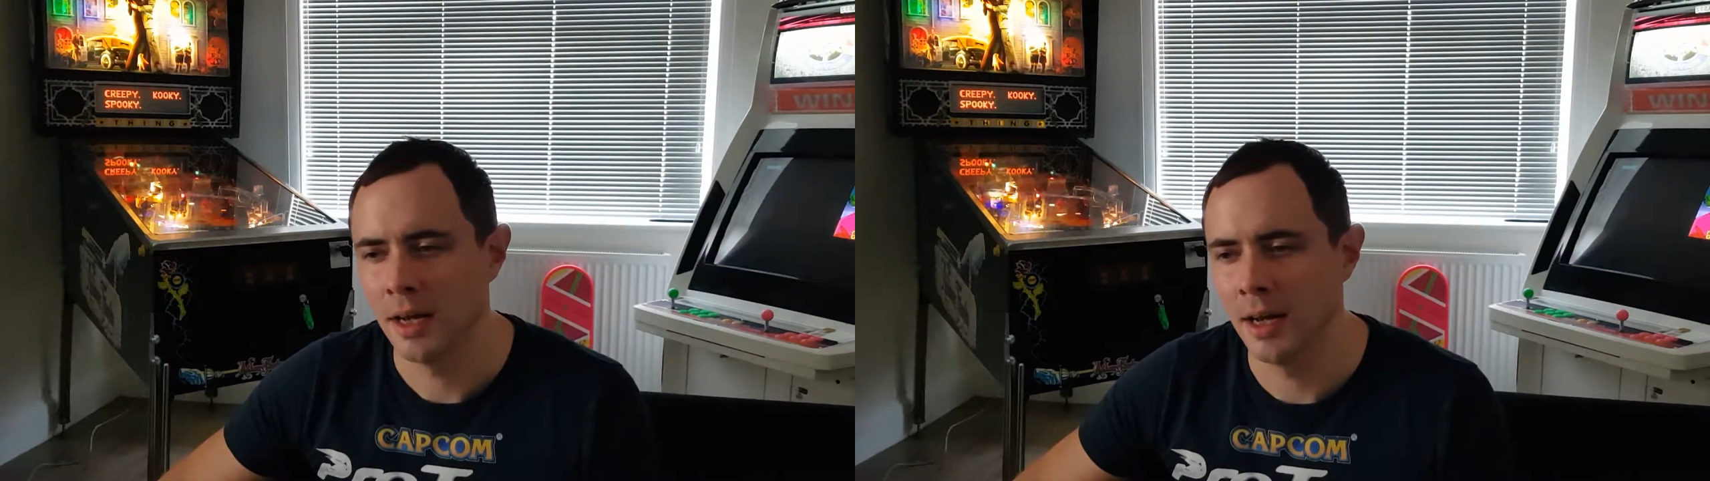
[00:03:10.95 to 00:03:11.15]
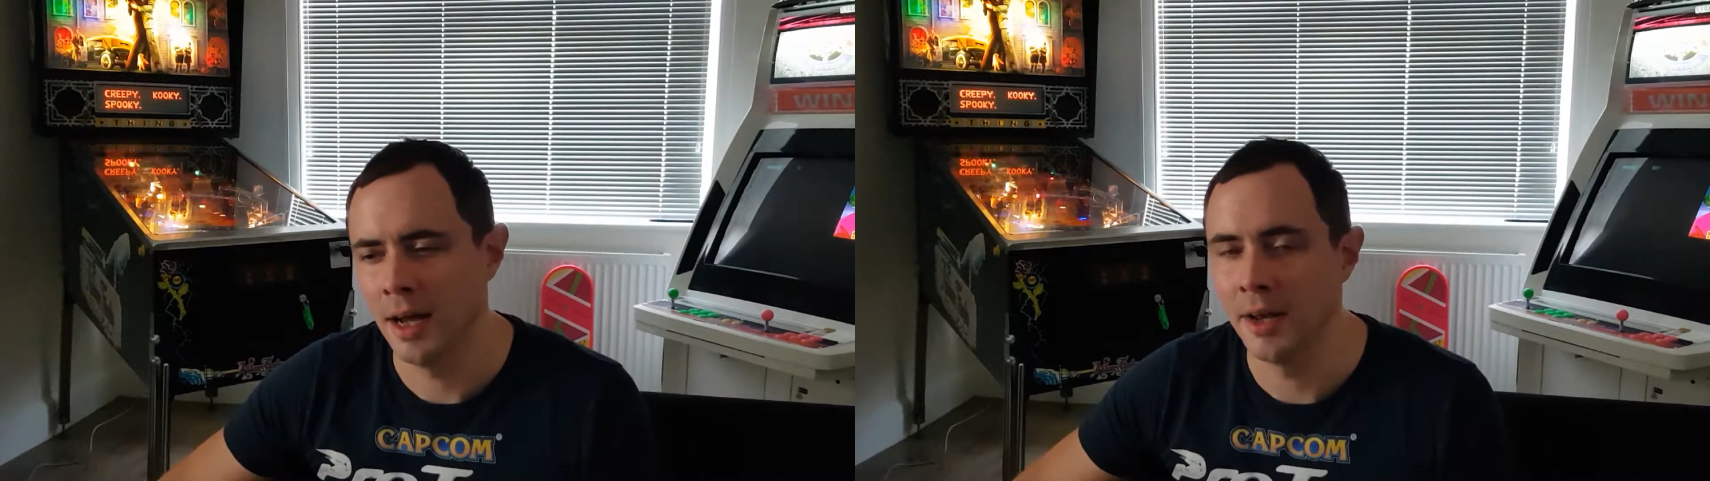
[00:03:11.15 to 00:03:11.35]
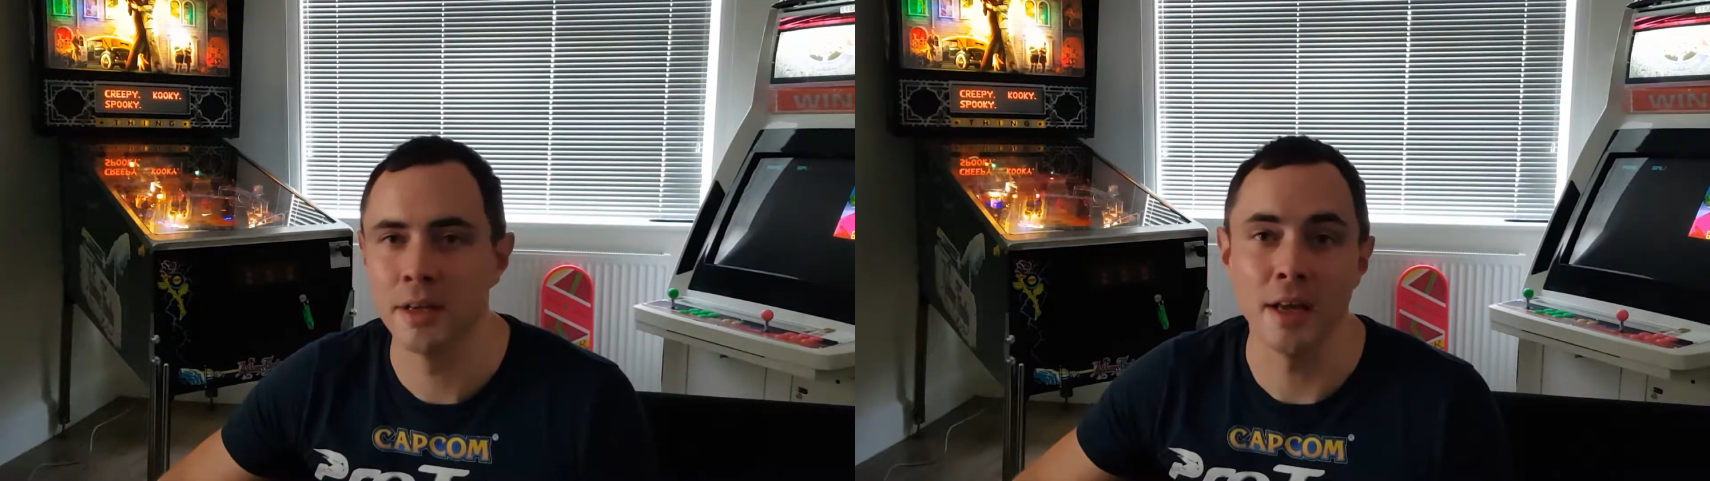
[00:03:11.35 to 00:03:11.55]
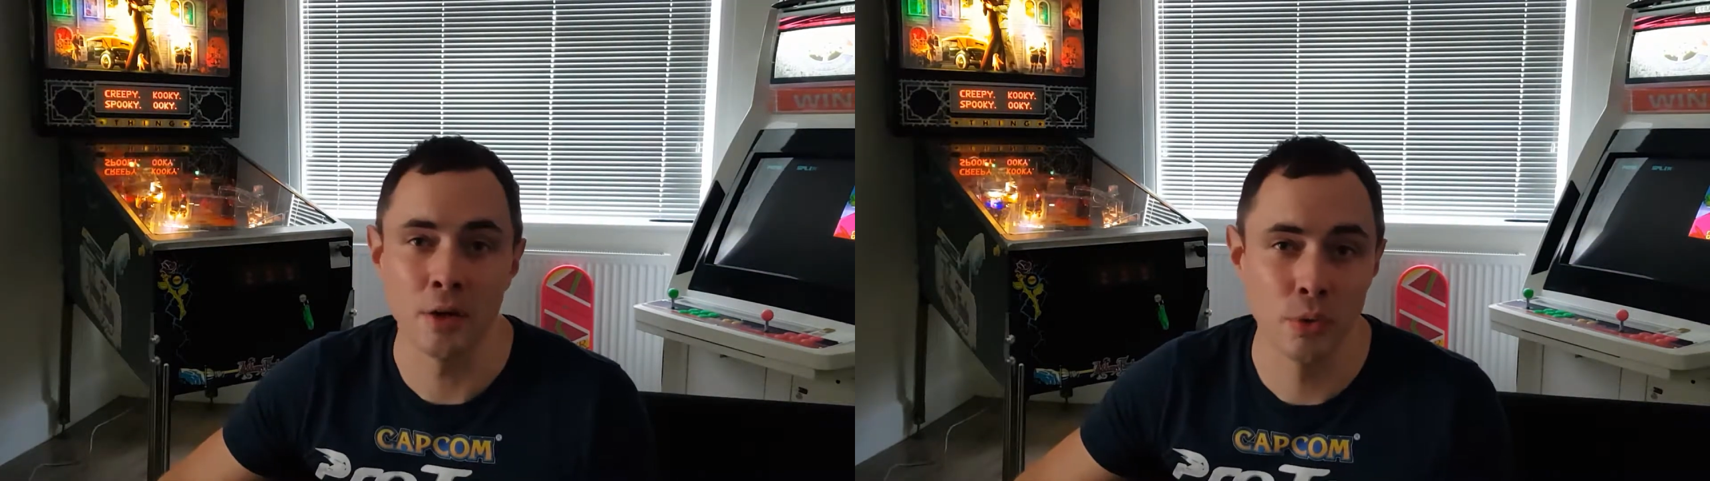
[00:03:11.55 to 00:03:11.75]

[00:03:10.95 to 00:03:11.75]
and of